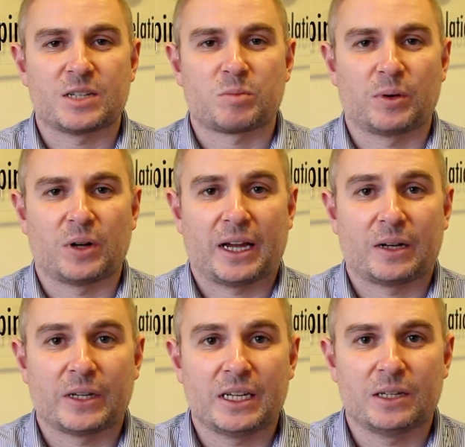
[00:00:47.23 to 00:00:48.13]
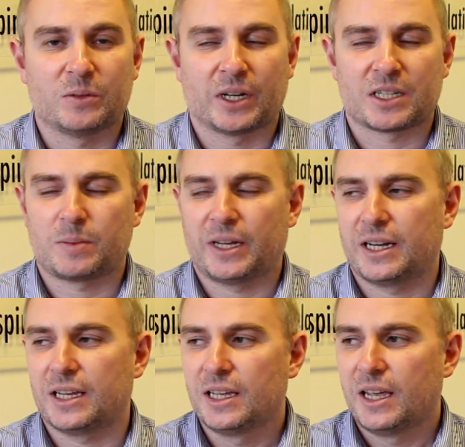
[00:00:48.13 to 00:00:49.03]
It's probably not how he would
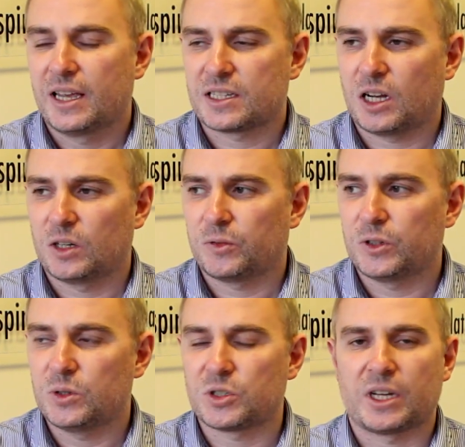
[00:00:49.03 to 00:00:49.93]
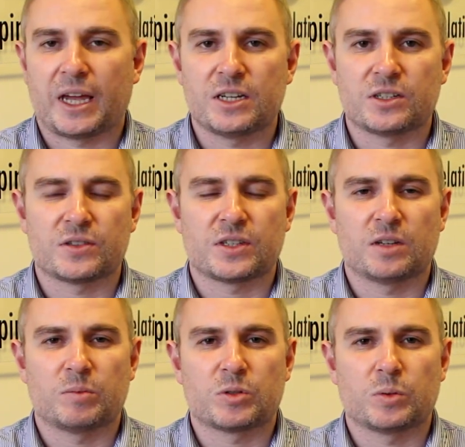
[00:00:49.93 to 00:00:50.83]
explain it. It's a kind of fusion
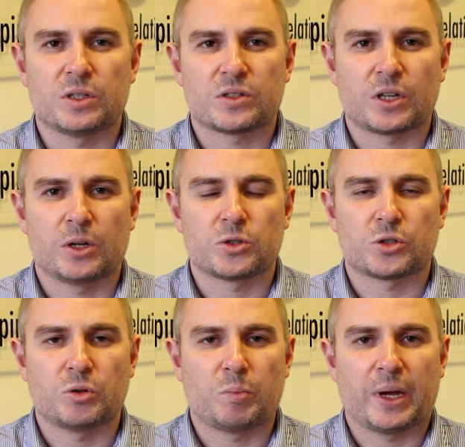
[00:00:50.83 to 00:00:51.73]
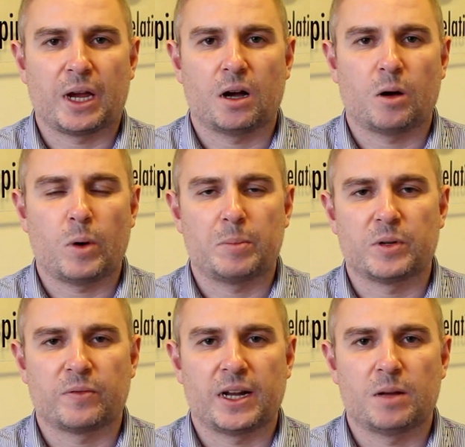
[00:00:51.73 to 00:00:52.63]
agency between social, PR, web
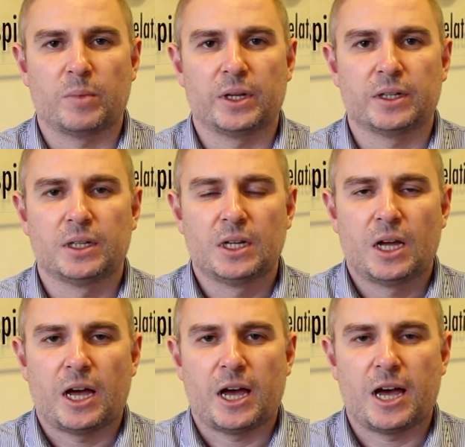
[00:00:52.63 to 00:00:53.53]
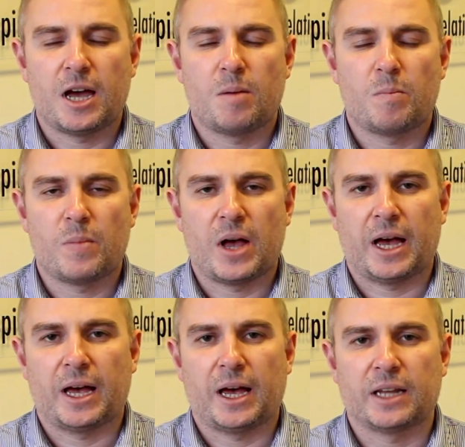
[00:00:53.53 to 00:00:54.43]
development,
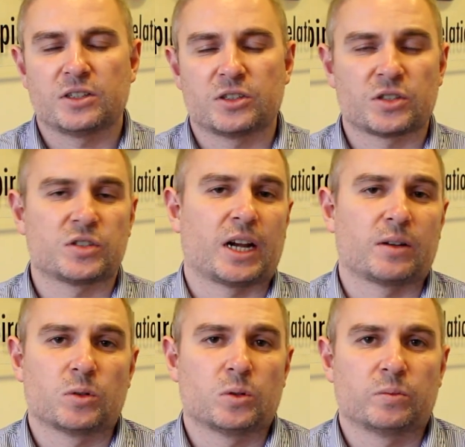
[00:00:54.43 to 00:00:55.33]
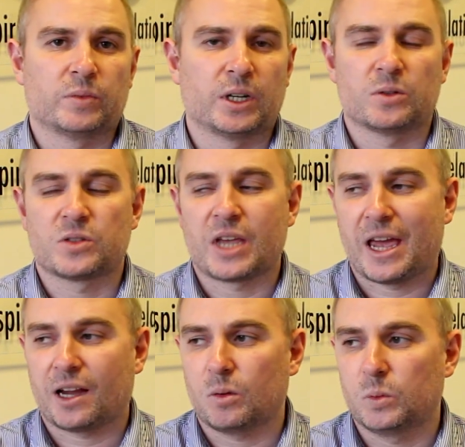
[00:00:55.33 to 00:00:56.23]
and just general,
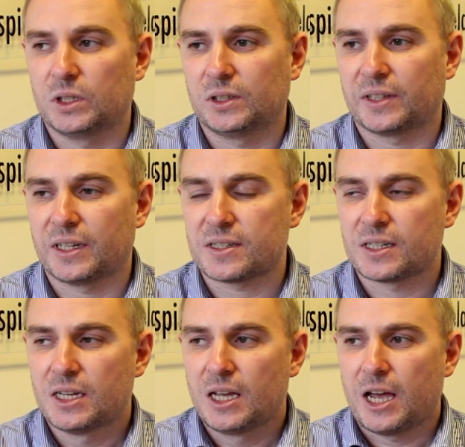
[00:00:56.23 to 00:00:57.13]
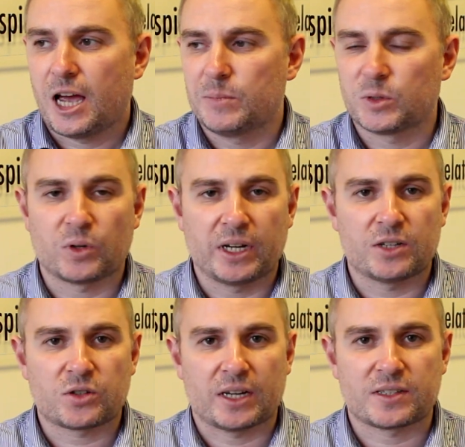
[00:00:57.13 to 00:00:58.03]
tech worldies. It was really
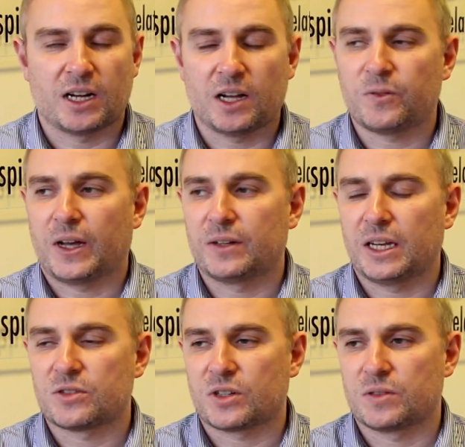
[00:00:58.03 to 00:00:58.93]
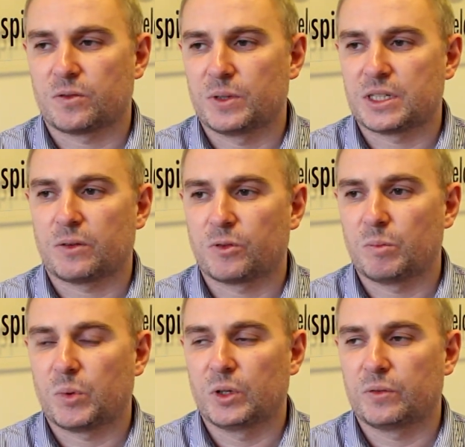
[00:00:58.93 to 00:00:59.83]
interesting. I found it interesting from a
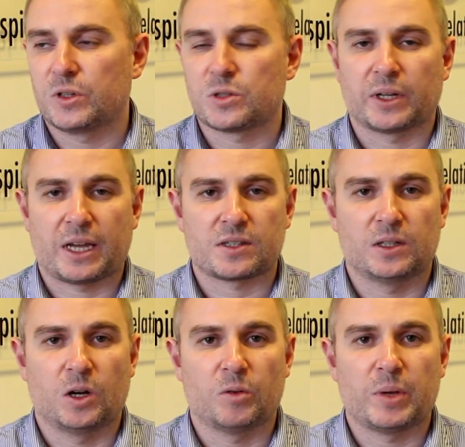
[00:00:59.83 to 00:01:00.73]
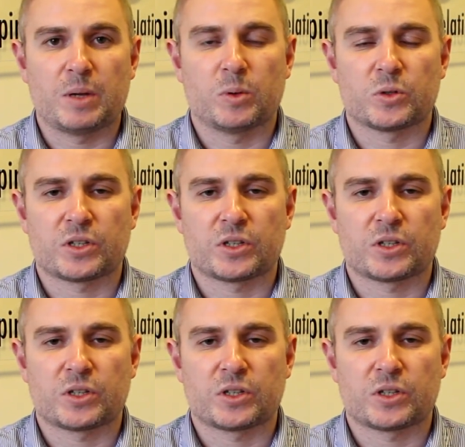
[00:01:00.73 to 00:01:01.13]
different point of view to, I guess, a lot of people.